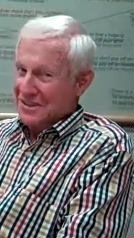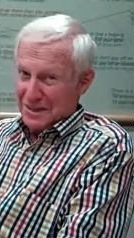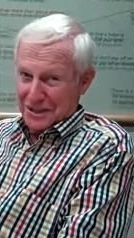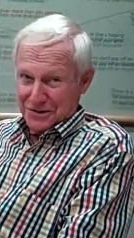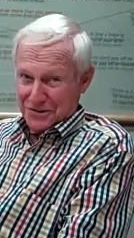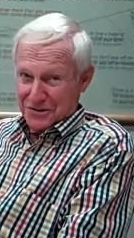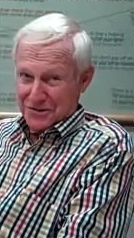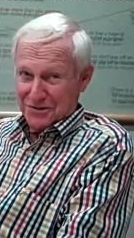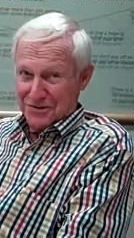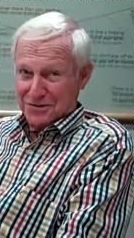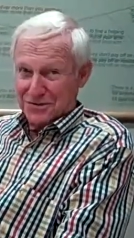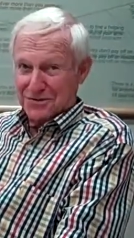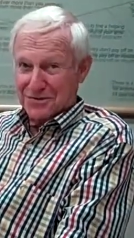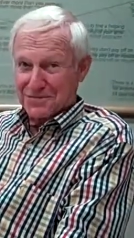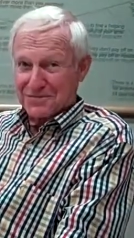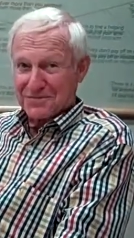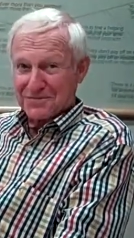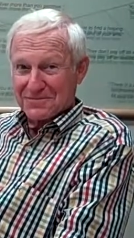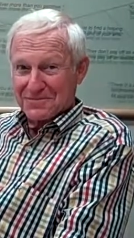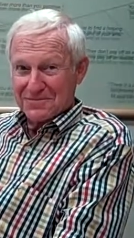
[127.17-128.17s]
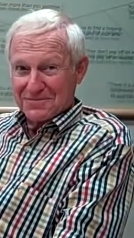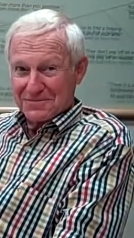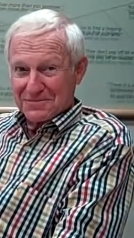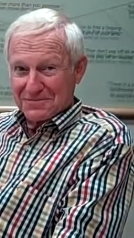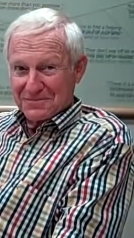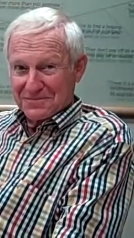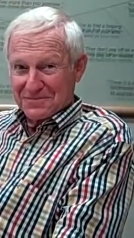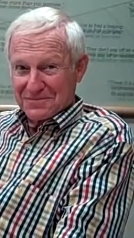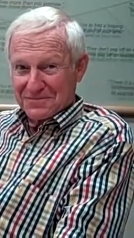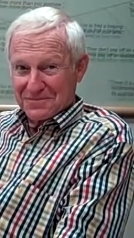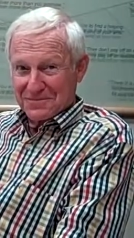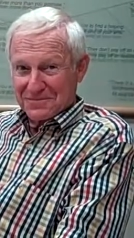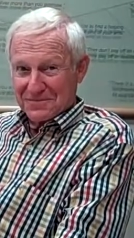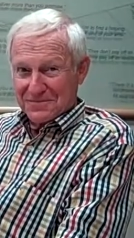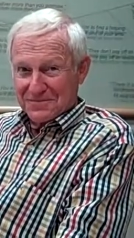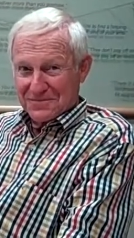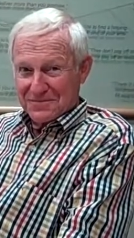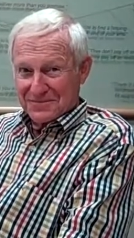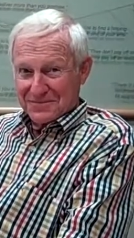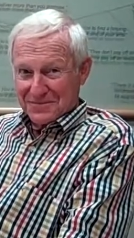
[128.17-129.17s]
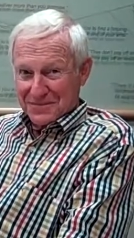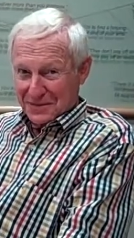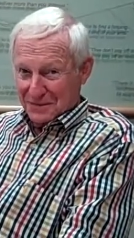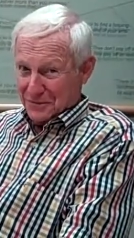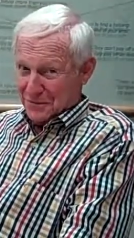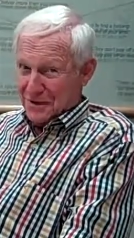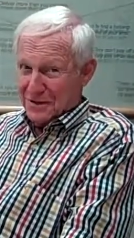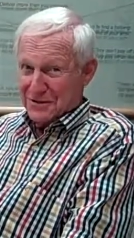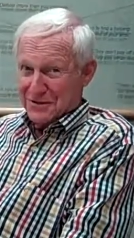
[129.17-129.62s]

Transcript: not short term. Thanks, Harvey. You're